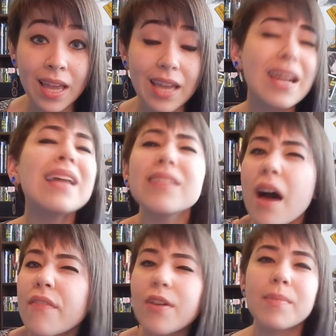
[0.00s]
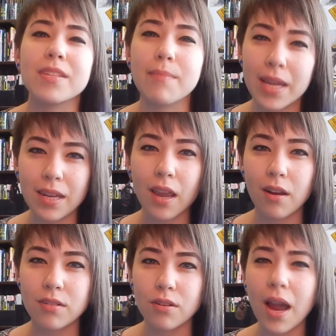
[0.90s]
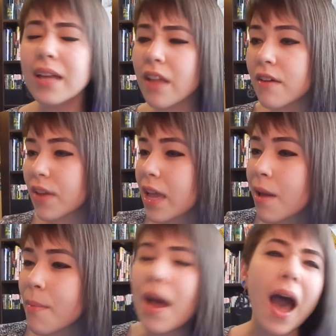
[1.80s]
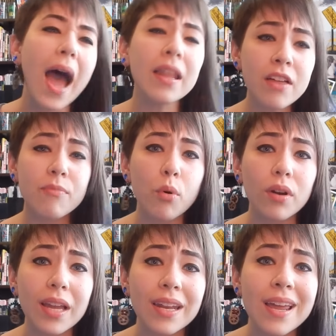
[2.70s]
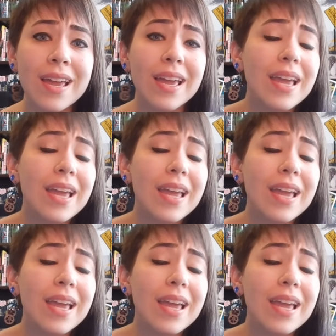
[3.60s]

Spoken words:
And I love him as a main character. I love him. I love Morgan.